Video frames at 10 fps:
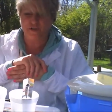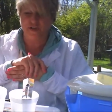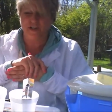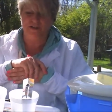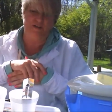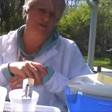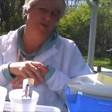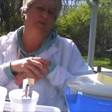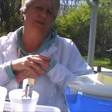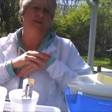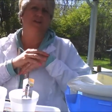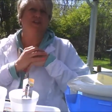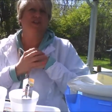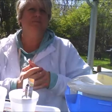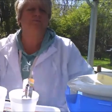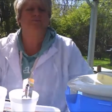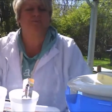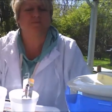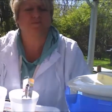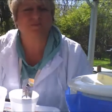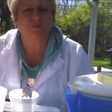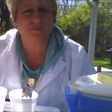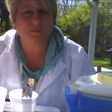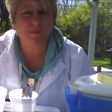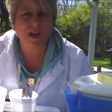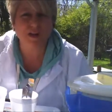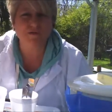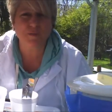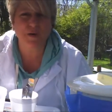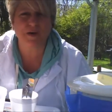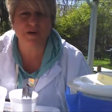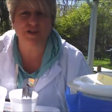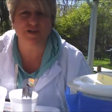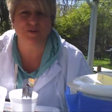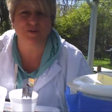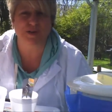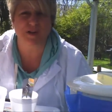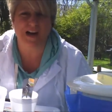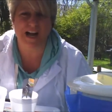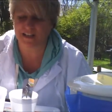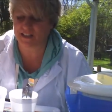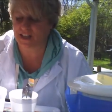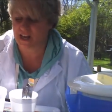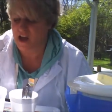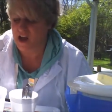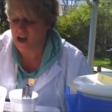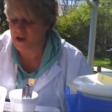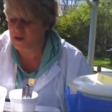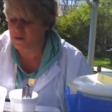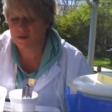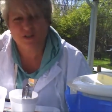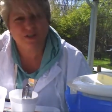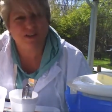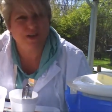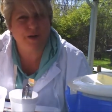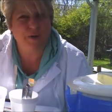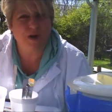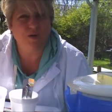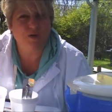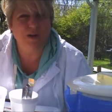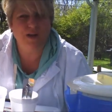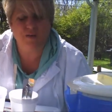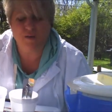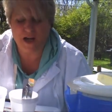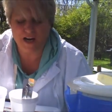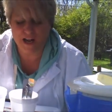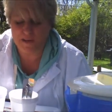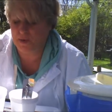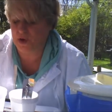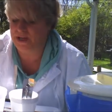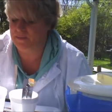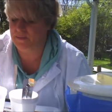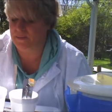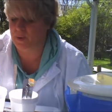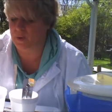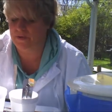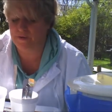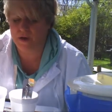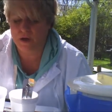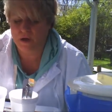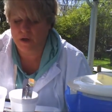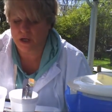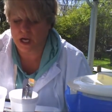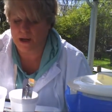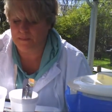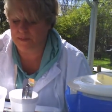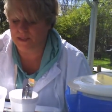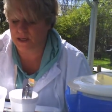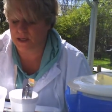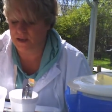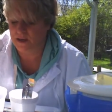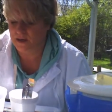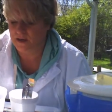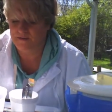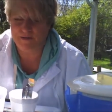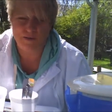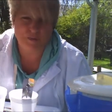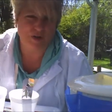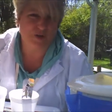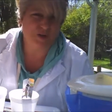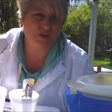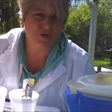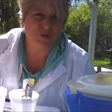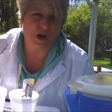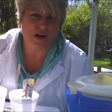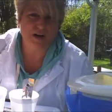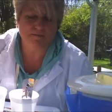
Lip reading: and the thermal energy, and if your predictions were correct. I want you to think about why did I put both cups 50 milliliters of water,